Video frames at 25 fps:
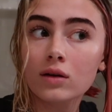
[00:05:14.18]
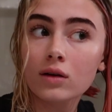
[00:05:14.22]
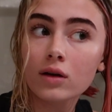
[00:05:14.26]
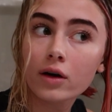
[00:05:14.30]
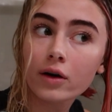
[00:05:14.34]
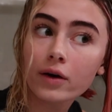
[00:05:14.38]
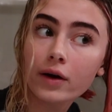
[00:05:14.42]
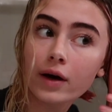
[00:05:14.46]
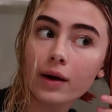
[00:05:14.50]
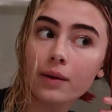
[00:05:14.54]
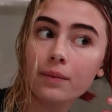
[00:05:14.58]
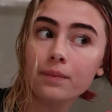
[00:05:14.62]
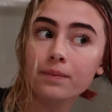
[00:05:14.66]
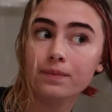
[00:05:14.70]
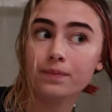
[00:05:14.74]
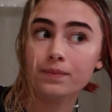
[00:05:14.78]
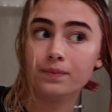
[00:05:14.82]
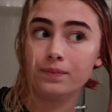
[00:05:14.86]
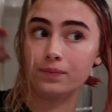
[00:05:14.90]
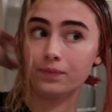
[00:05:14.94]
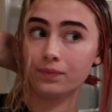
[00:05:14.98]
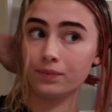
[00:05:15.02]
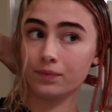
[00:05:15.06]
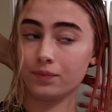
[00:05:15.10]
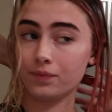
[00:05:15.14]
Okay.
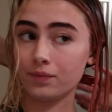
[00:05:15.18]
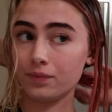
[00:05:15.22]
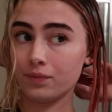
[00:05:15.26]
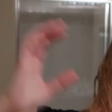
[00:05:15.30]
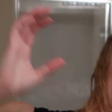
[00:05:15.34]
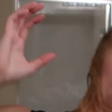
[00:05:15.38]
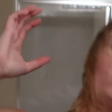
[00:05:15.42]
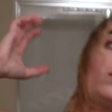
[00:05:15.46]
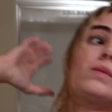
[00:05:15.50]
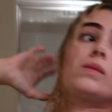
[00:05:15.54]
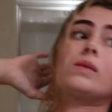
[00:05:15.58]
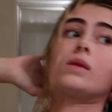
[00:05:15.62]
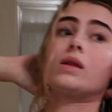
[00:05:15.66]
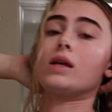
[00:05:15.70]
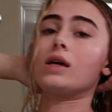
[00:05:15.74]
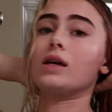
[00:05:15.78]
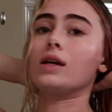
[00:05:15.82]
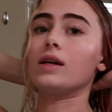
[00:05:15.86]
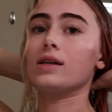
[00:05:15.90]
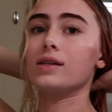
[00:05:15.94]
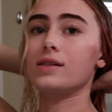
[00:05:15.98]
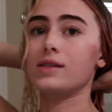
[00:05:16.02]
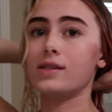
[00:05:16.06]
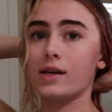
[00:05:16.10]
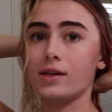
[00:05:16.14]
And
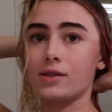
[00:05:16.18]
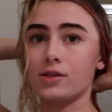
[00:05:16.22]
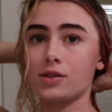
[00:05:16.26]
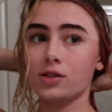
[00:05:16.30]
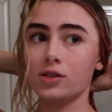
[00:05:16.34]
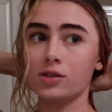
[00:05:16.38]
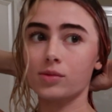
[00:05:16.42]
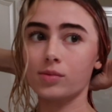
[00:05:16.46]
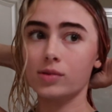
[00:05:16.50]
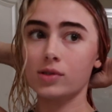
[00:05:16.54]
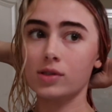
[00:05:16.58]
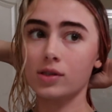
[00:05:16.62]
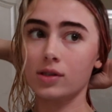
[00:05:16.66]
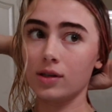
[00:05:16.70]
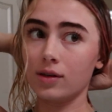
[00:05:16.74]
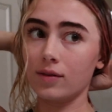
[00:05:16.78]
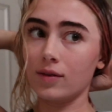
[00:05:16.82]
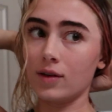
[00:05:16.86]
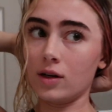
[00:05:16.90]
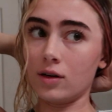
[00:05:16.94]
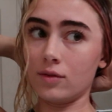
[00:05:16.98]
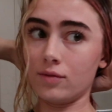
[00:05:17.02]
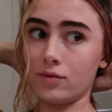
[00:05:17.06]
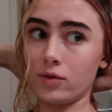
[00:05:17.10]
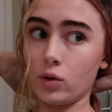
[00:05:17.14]
it says you're supposed to leave it
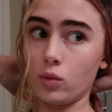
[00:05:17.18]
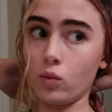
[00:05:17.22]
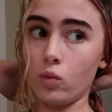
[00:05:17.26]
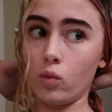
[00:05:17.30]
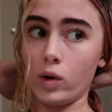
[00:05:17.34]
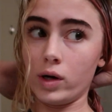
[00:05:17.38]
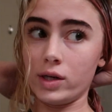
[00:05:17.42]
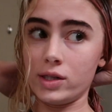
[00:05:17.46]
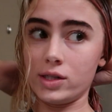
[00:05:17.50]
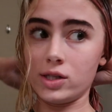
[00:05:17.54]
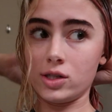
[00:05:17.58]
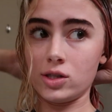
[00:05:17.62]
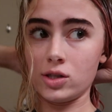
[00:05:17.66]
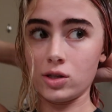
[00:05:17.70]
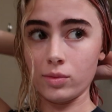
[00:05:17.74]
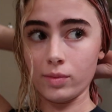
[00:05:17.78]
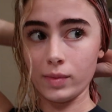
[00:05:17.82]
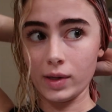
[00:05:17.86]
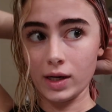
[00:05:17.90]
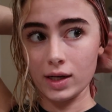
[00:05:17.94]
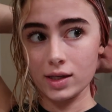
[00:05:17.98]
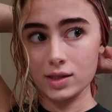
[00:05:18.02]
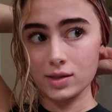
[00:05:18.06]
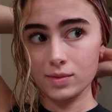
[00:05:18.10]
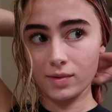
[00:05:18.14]
on for 1 to 2
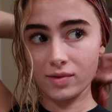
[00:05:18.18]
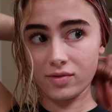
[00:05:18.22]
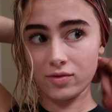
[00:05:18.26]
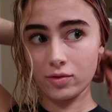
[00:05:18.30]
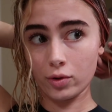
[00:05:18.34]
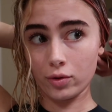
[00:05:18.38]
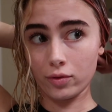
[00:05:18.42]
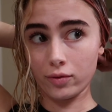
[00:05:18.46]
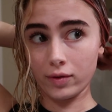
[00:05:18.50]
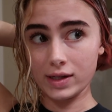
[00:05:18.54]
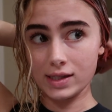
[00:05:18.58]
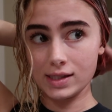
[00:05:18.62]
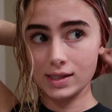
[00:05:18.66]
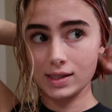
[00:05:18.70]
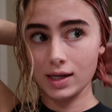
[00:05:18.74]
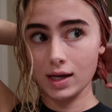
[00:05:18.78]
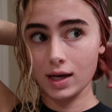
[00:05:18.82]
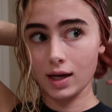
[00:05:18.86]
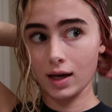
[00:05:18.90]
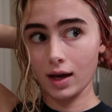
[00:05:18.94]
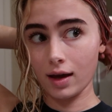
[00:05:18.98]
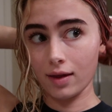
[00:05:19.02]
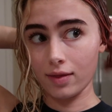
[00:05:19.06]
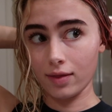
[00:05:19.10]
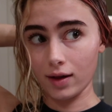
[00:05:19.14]
minutes before
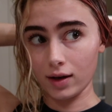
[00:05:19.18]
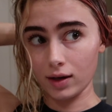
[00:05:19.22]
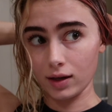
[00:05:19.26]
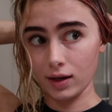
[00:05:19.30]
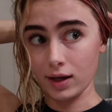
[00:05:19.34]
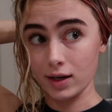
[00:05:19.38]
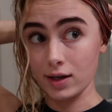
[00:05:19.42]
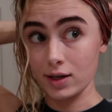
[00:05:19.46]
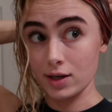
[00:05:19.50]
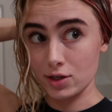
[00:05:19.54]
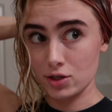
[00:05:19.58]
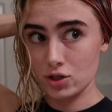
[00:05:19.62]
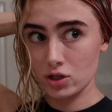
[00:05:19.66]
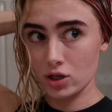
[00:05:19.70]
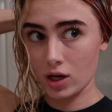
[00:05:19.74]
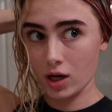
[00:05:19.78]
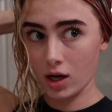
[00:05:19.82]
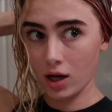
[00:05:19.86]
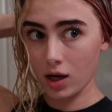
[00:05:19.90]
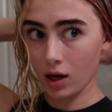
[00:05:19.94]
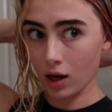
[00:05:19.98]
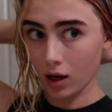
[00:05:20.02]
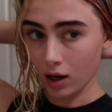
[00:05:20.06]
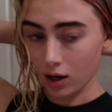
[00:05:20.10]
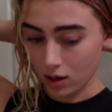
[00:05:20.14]
rinsing and then
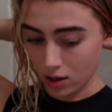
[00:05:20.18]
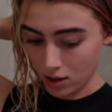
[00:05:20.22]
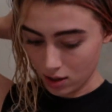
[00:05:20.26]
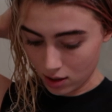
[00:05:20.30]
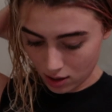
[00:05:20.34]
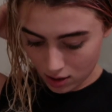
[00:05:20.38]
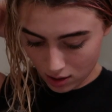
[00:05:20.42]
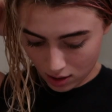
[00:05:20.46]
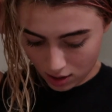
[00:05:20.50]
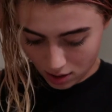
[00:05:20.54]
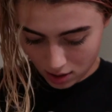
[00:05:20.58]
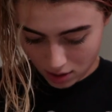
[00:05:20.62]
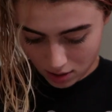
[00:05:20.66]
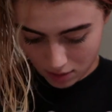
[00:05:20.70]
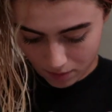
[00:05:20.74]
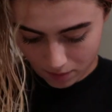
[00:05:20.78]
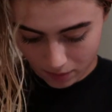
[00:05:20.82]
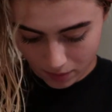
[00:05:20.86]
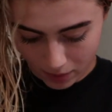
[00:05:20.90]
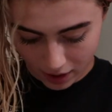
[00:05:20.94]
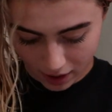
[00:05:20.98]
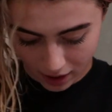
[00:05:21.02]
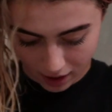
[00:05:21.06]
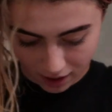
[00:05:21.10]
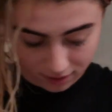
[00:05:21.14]
conditioning.
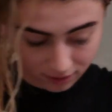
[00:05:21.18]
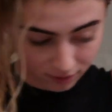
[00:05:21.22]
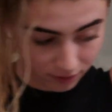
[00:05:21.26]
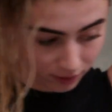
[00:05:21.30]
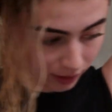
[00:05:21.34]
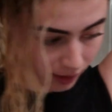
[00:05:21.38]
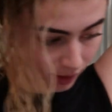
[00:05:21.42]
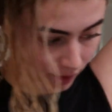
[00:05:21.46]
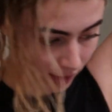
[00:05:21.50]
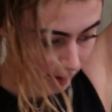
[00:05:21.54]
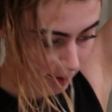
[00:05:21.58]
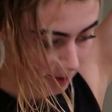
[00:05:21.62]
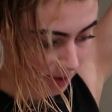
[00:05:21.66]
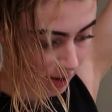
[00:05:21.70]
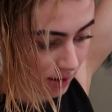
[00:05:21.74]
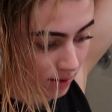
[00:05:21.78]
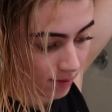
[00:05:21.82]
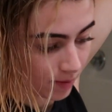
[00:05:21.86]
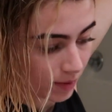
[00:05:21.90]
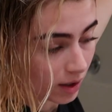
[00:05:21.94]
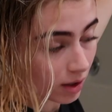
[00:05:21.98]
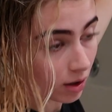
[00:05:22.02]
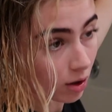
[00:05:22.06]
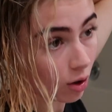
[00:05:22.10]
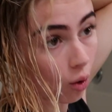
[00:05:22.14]
But I feel like this has
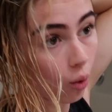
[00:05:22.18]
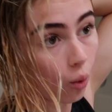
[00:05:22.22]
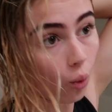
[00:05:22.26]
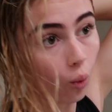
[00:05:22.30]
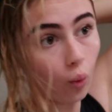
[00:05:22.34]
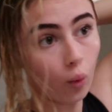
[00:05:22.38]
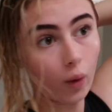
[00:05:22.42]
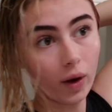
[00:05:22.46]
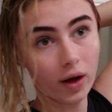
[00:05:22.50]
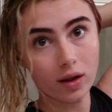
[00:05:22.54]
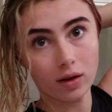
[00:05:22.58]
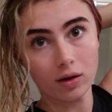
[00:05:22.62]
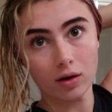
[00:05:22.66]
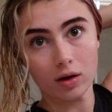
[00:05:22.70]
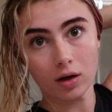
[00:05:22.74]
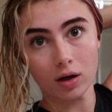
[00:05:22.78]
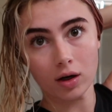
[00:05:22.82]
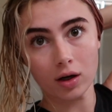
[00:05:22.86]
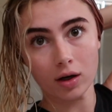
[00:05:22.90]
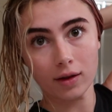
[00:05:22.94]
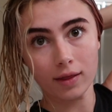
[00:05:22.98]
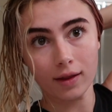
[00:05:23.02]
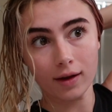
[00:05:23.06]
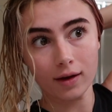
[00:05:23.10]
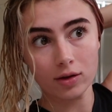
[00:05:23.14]
been way
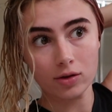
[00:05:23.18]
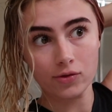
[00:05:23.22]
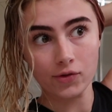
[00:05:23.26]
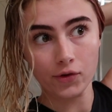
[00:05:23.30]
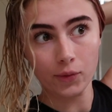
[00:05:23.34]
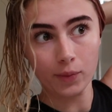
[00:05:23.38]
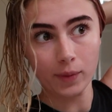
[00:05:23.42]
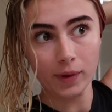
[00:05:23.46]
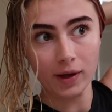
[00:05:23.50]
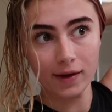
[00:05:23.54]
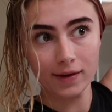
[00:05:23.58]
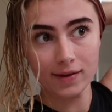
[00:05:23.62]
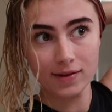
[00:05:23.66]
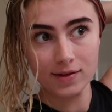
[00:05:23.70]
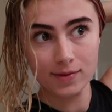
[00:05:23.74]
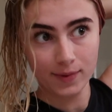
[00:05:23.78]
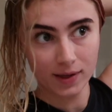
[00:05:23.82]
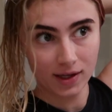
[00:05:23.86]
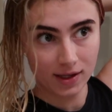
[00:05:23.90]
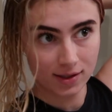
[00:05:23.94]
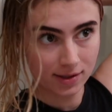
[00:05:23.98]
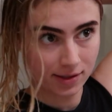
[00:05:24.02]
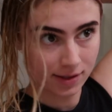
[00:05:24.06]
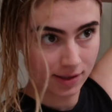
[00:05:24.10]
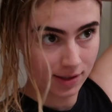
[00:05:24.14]
longer than 2 minutes
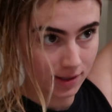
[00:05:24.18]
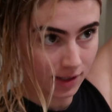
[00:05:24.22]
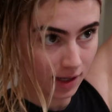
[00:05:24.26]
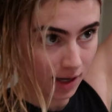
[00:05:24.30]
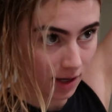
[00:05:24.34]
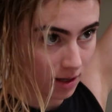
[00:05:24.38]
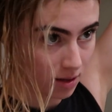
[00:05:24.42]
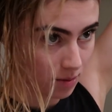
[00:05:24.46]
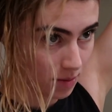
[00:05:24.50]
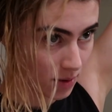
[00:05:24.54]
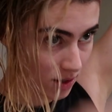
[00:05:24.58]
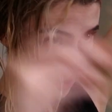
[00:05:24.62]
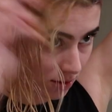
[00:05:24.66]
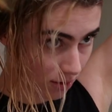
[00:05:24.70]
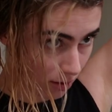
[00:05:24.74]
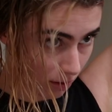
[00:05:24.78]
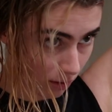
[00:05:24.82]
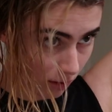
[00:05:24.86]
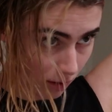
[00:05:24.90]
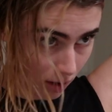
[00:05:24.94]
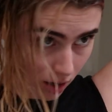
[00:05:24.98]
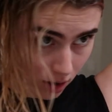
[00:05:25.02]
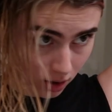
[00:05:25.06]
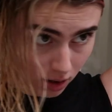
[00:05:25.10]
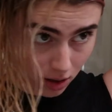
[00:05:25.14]
because it's taking me so
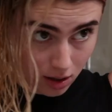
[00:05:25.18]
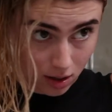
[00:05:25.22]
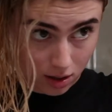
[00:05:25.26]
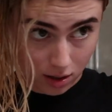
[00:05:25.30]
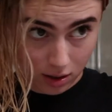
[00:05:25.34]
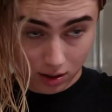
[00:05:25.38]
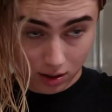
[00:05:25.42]
long.